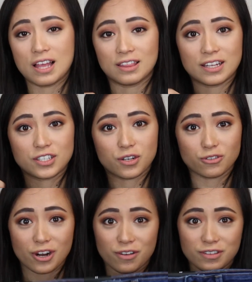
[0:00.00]
let's go
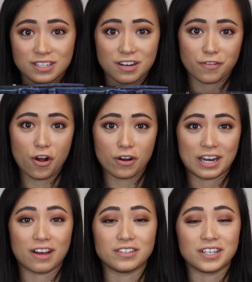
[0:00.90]
try all this stuff on
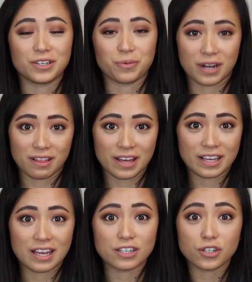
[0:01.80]
and I'll tell you what I
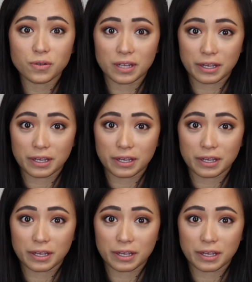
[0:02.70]
like and don't